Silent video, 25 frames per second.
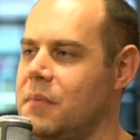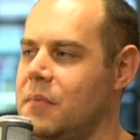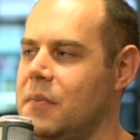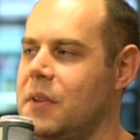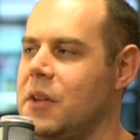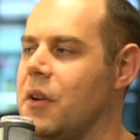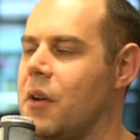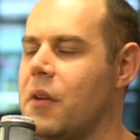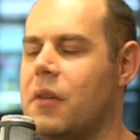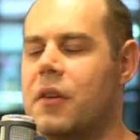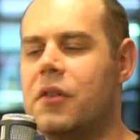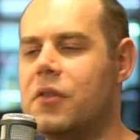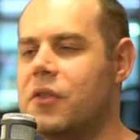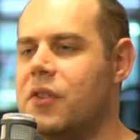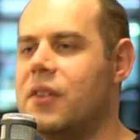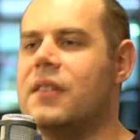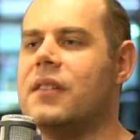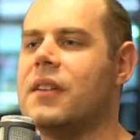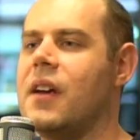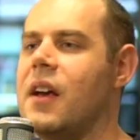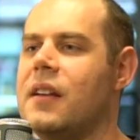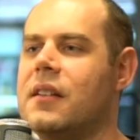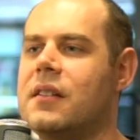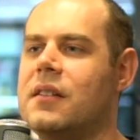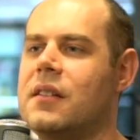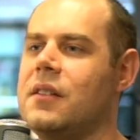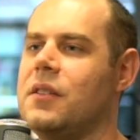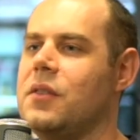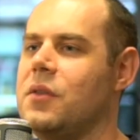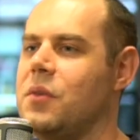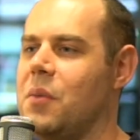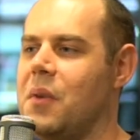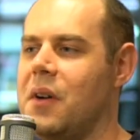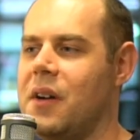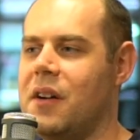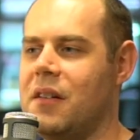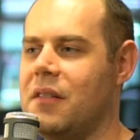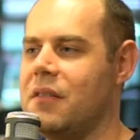you know, there's these cases
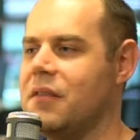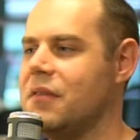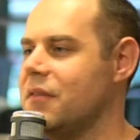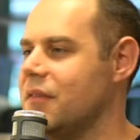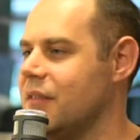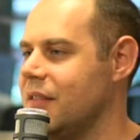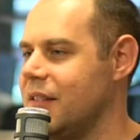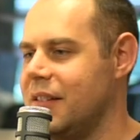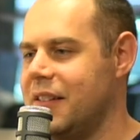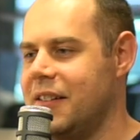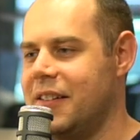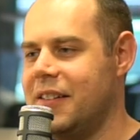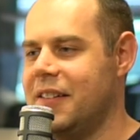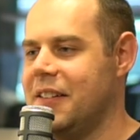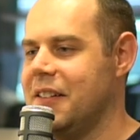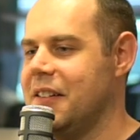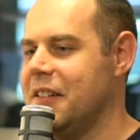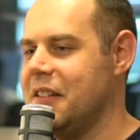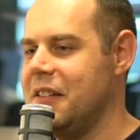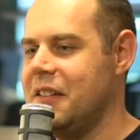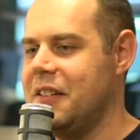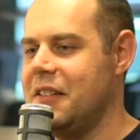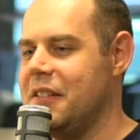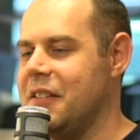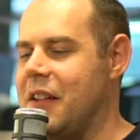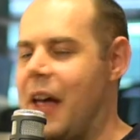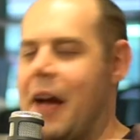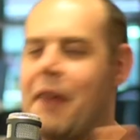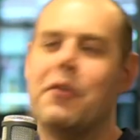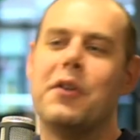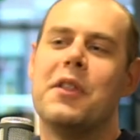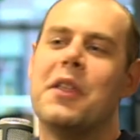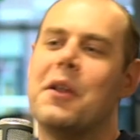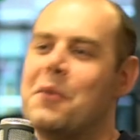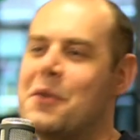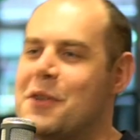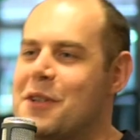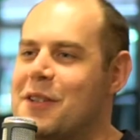where
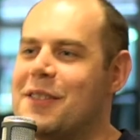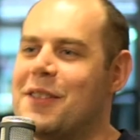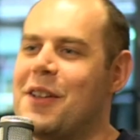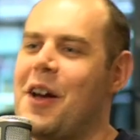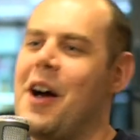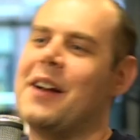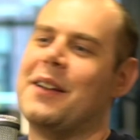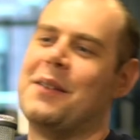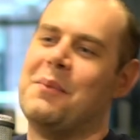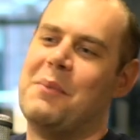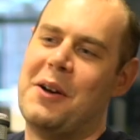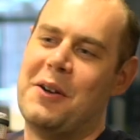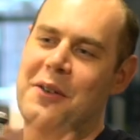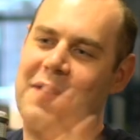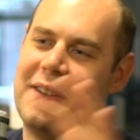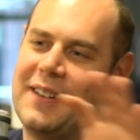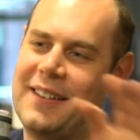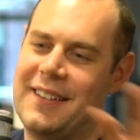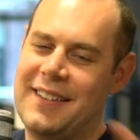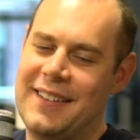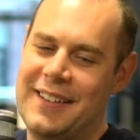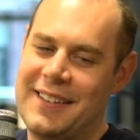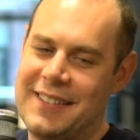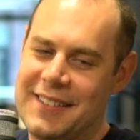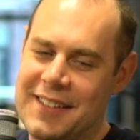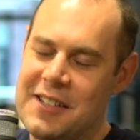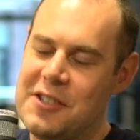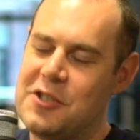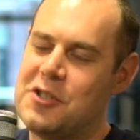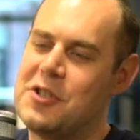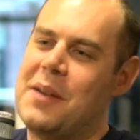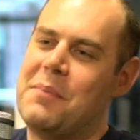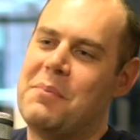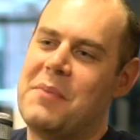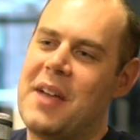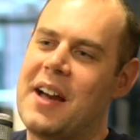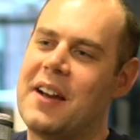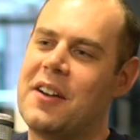everything we just talked about is going to
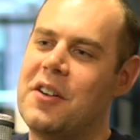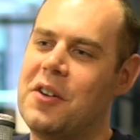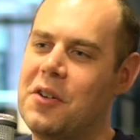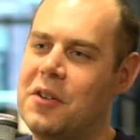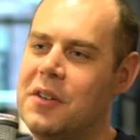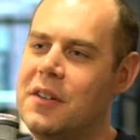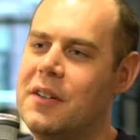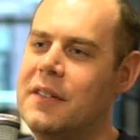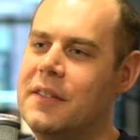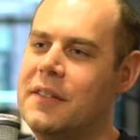shape that code.